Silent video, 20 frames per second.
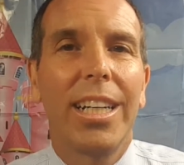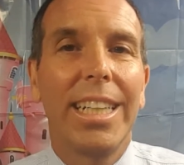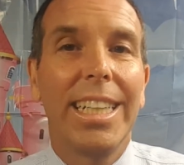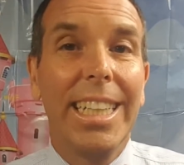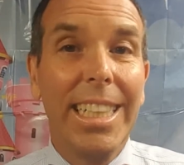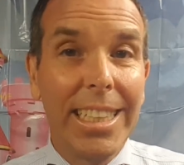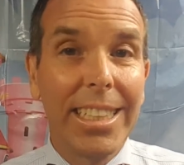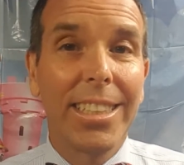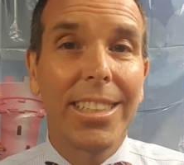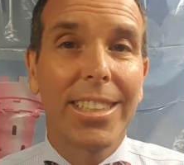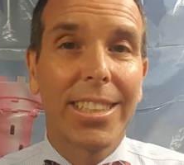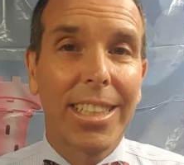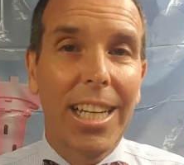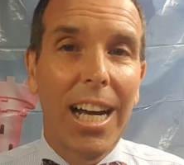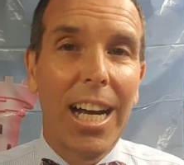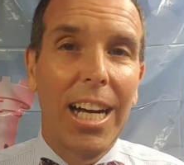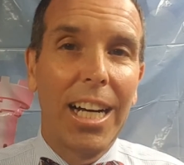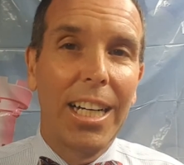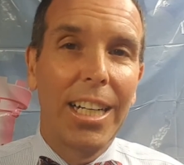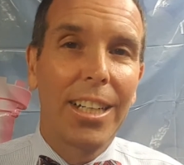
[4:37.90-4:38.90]

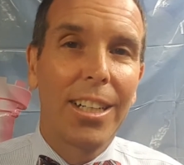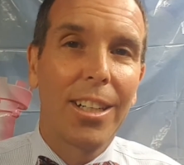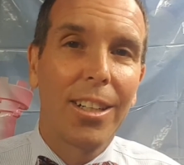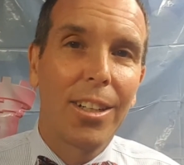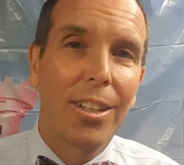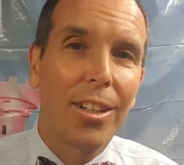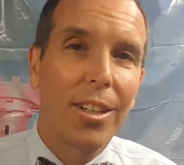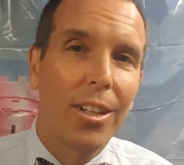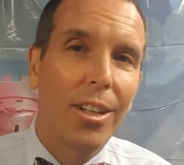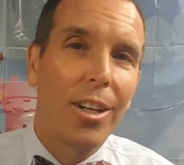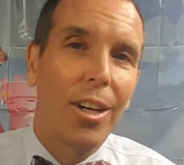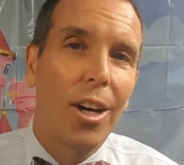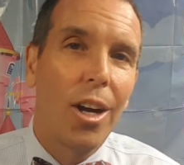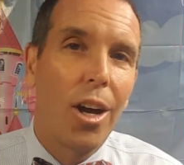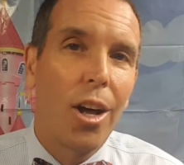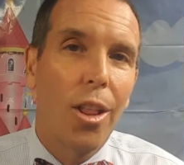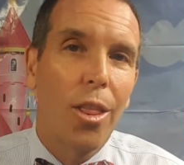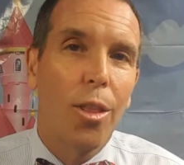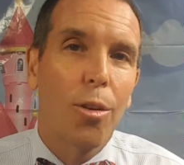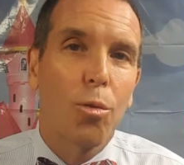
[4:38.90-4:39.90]
inside
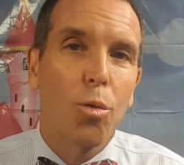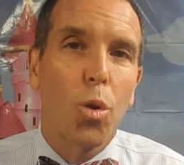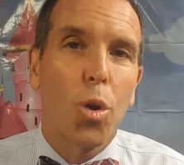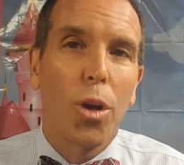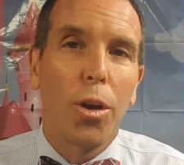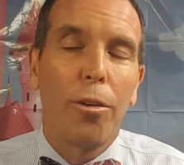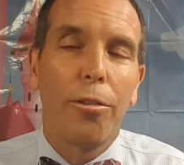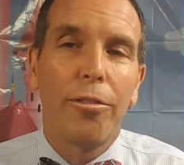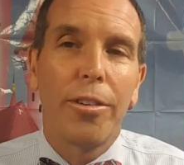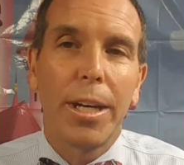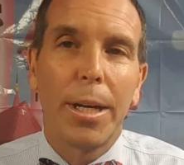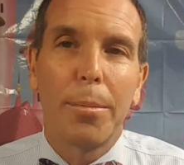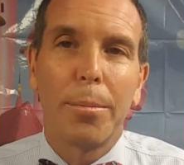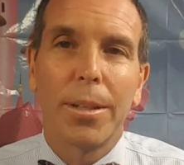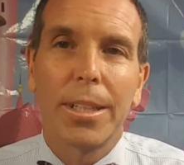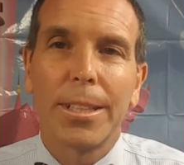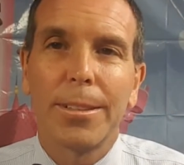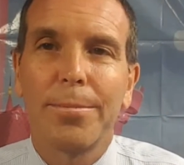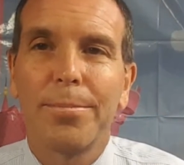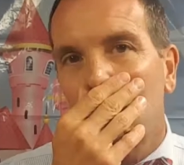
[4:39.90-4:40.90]
the royal
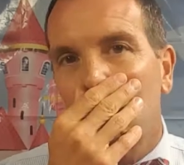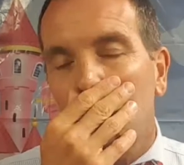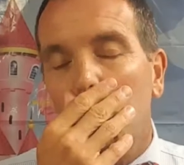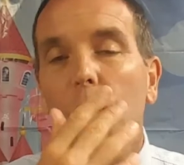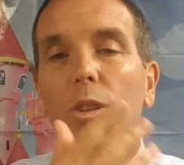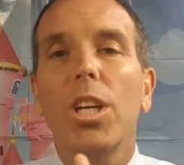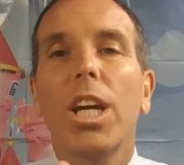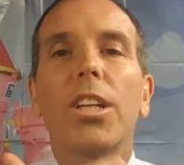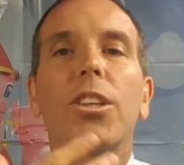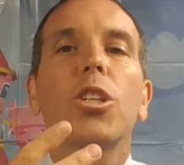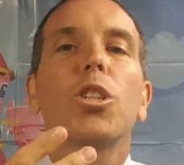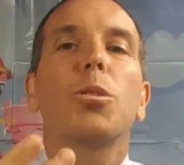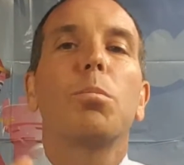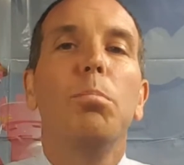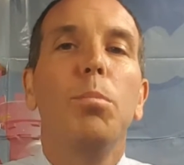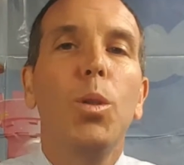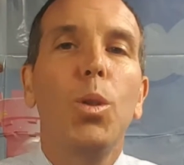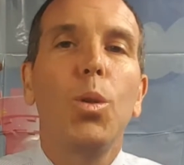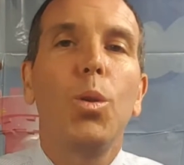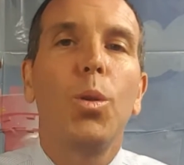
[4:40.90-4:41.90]
family. So you got this
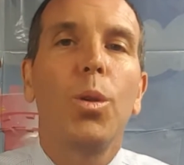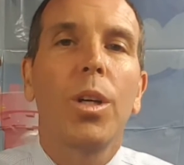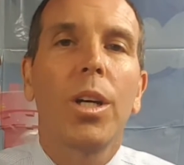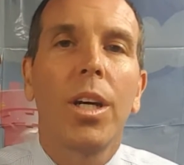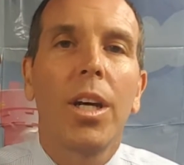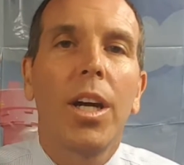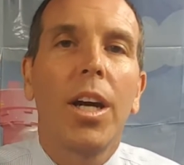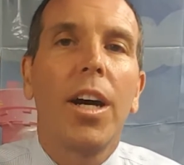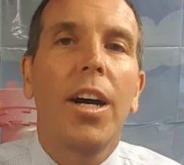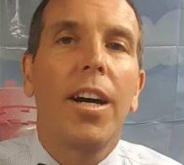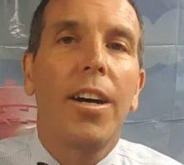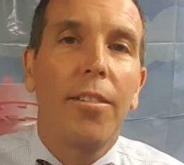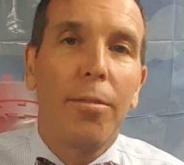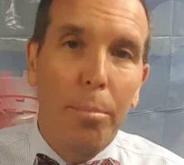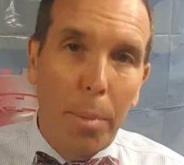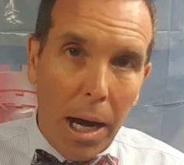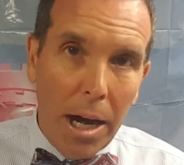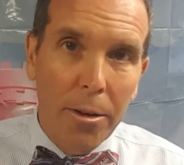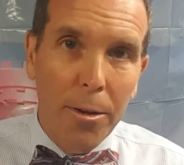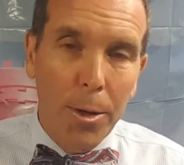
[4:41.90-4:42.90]
mood of
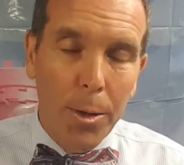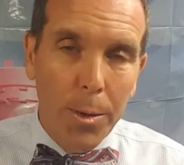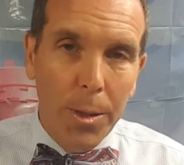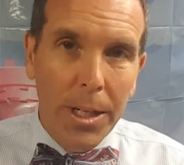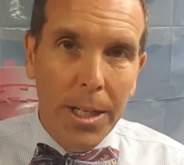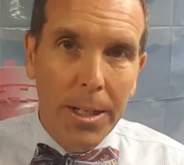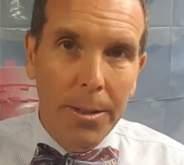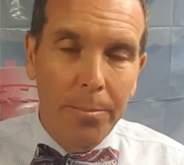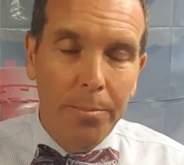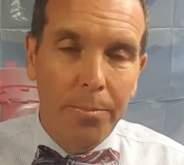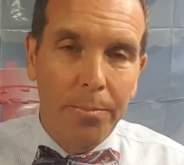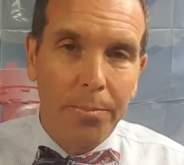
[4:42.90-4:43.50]
paranoia.